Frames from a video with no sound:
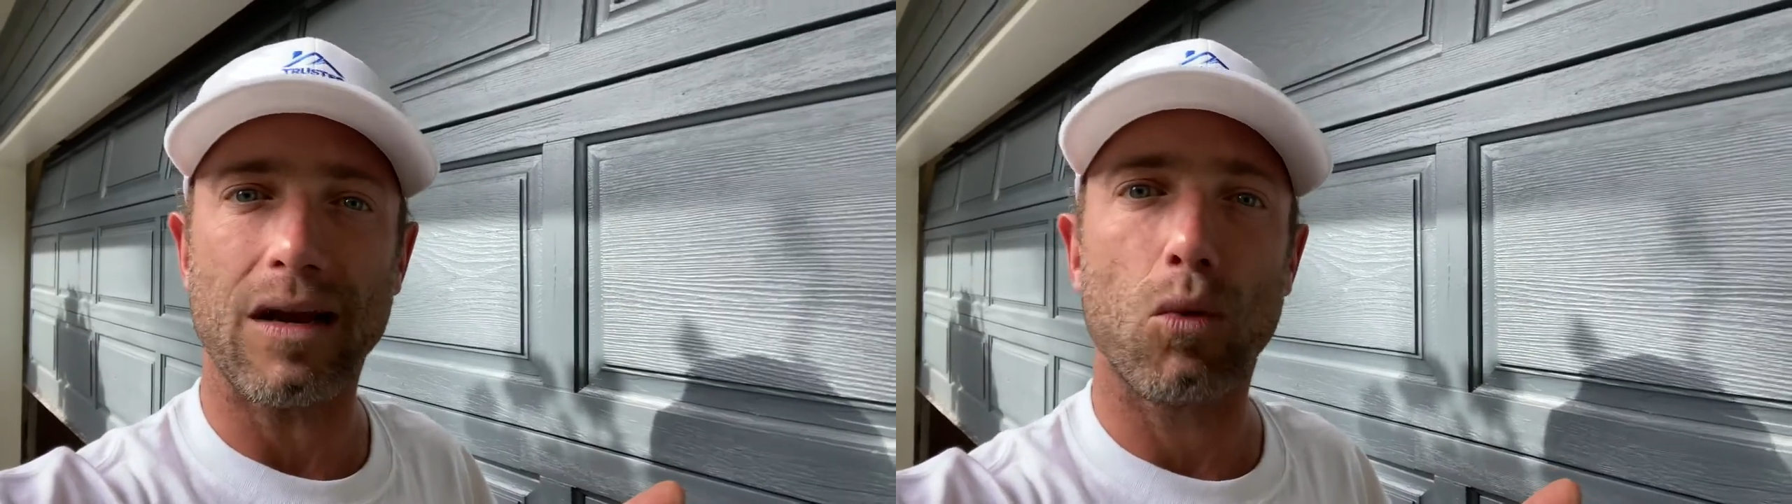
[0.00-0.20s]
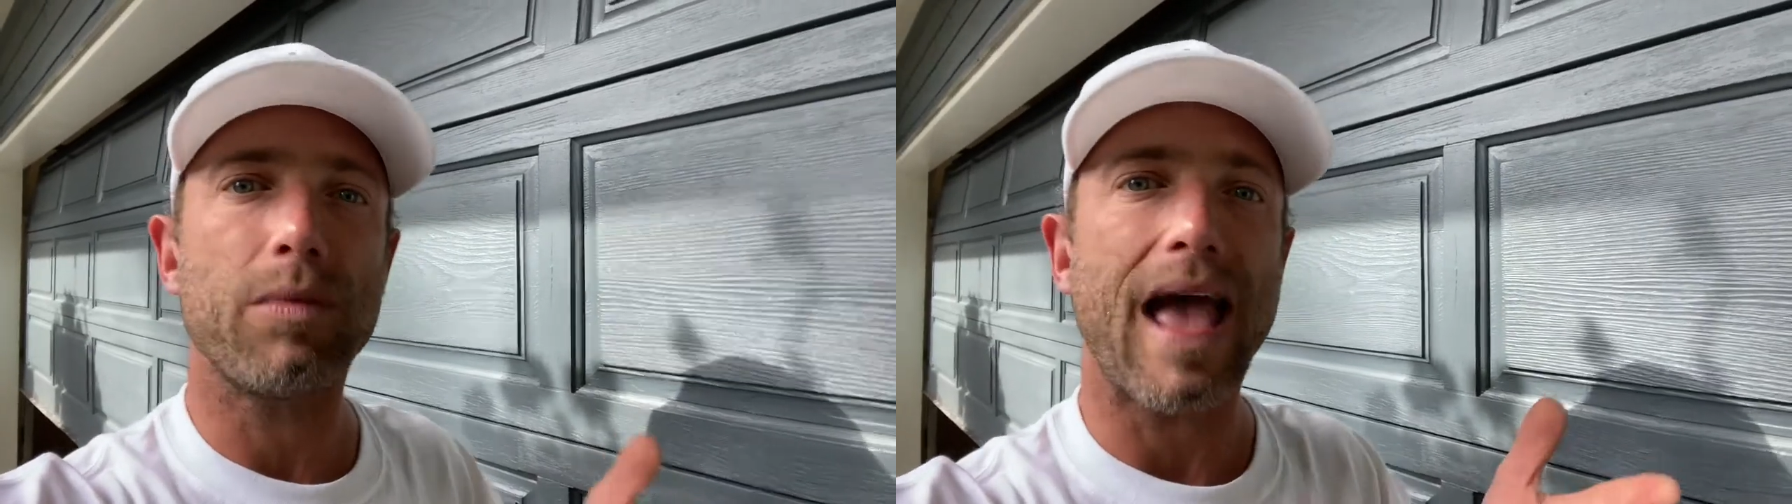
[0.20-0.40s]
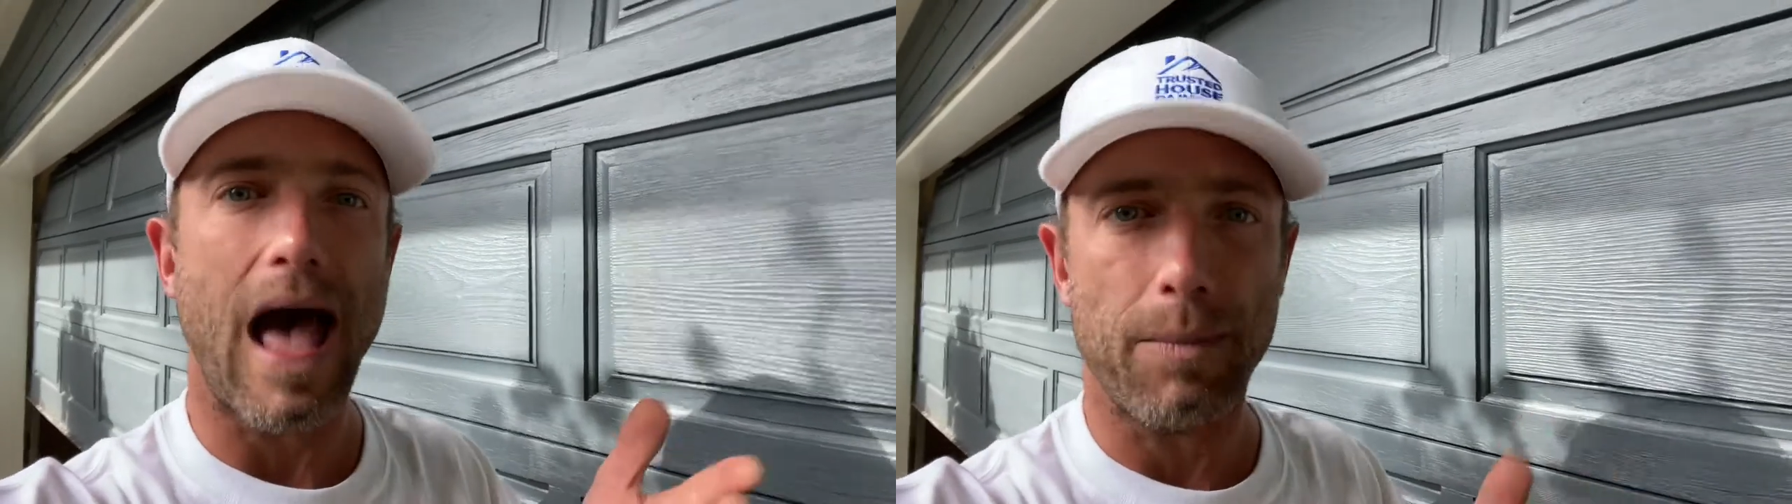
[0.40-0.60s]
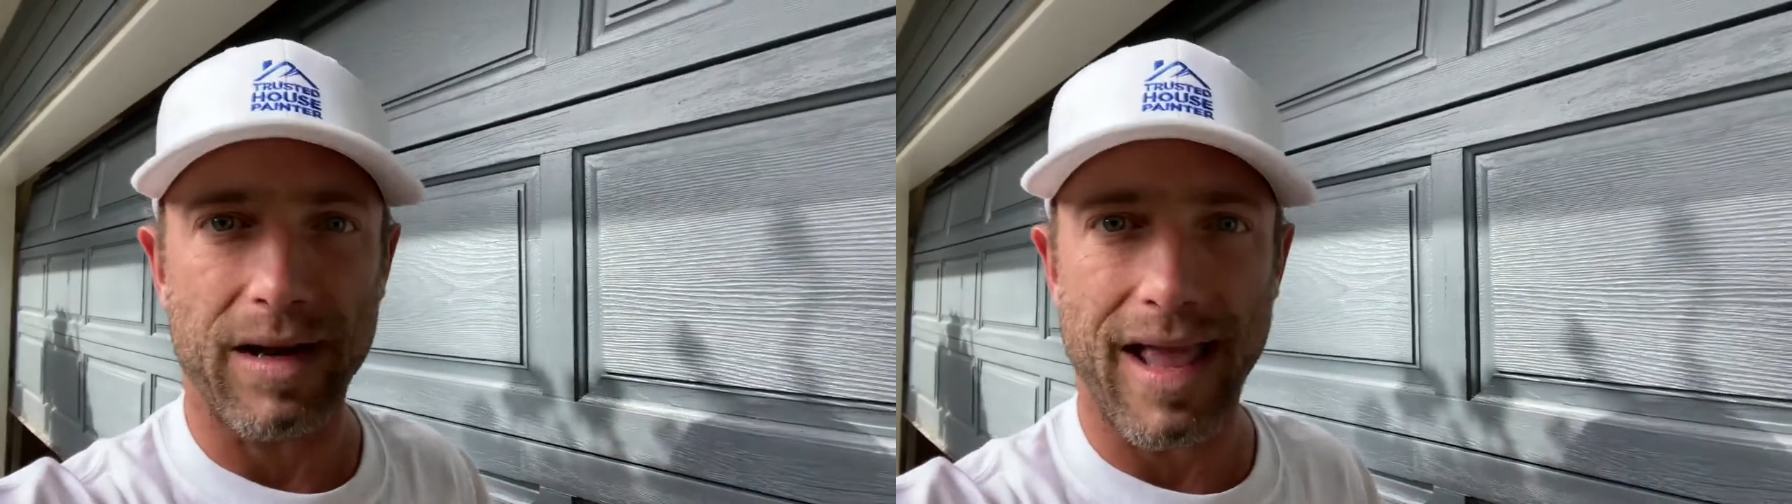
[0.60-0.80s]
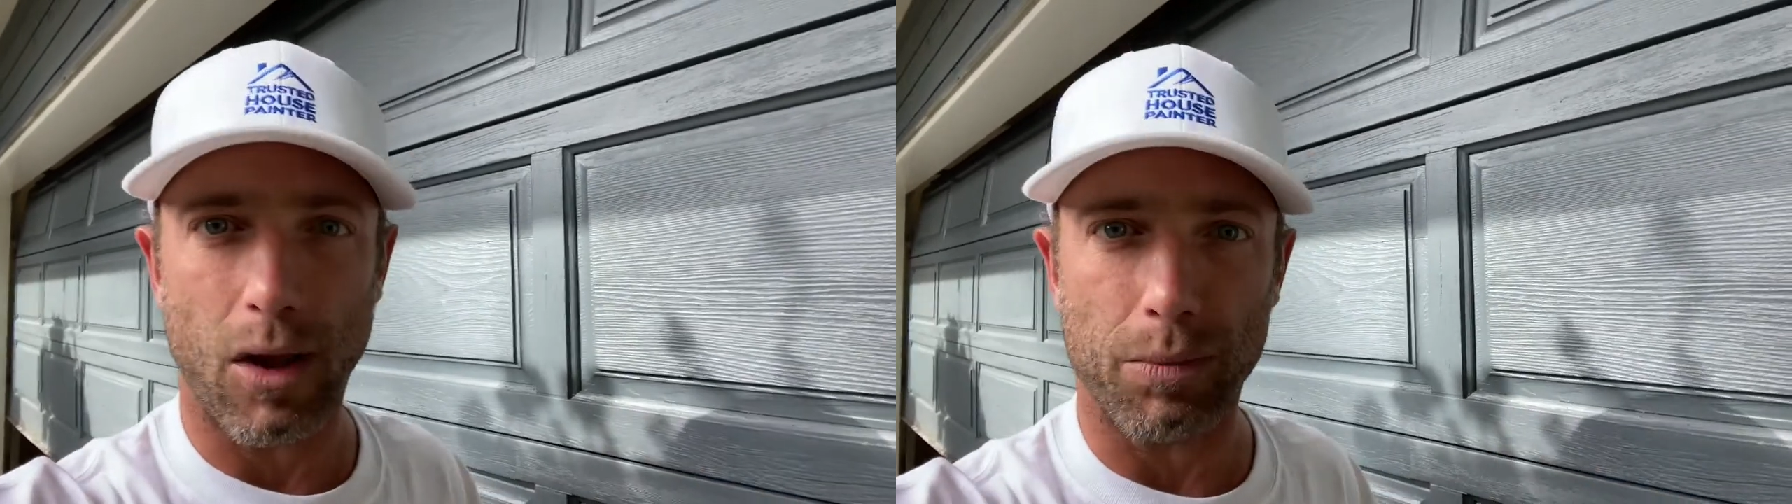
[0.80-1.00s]
and we'll be happy
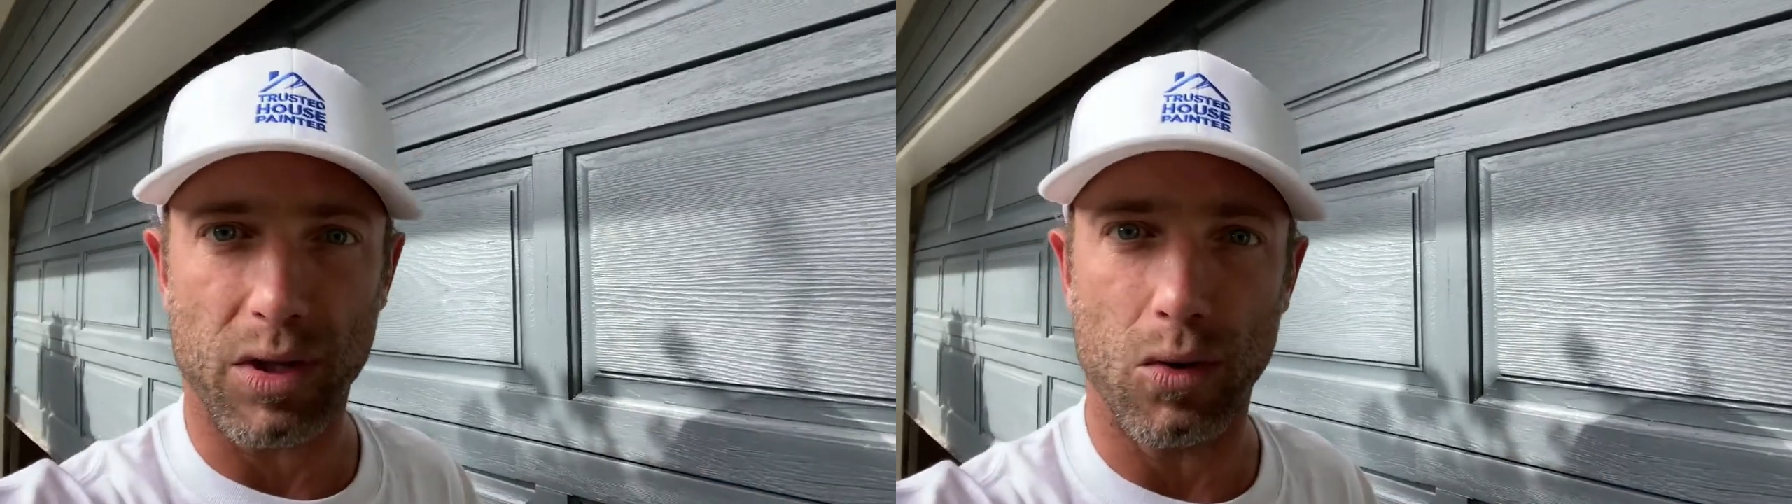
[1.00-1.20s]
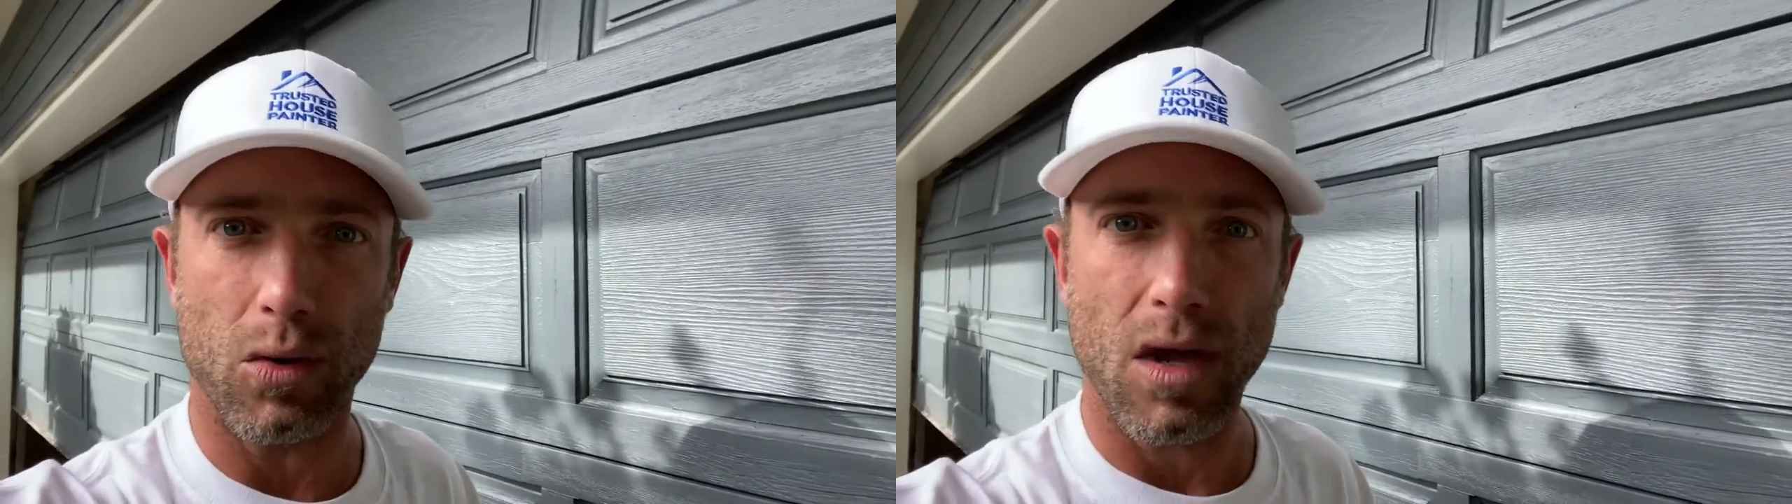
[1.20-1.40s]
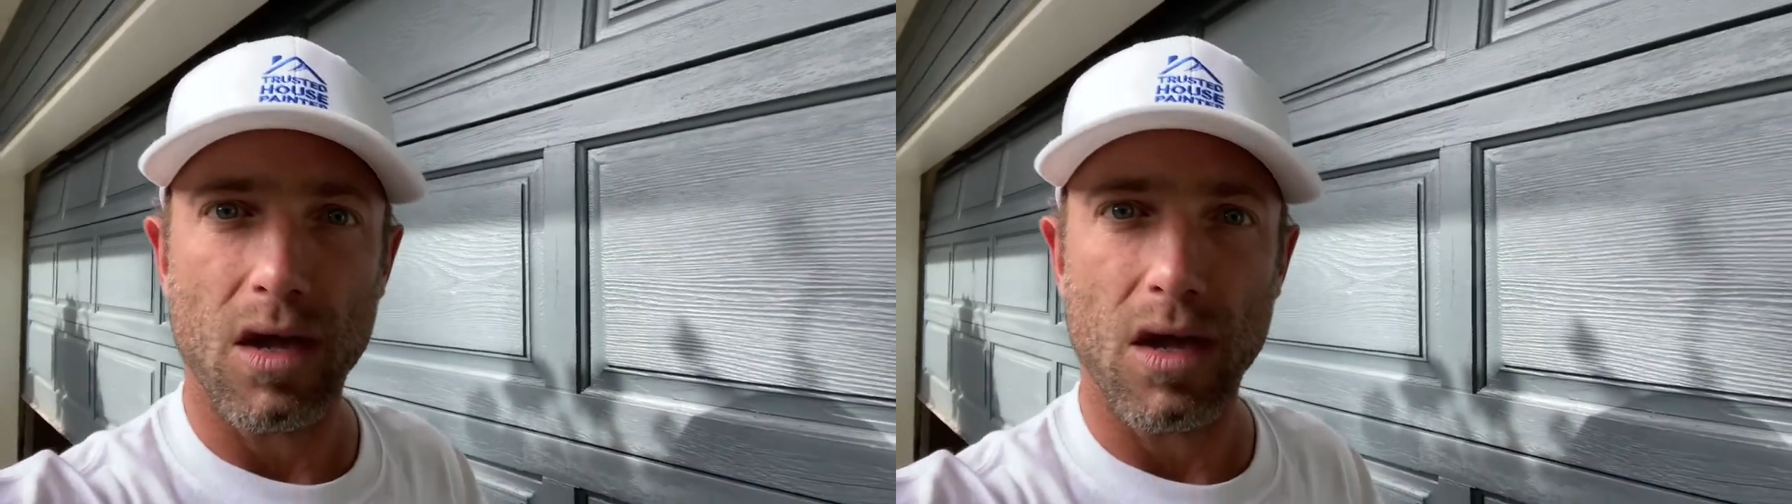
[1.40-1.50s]
to help you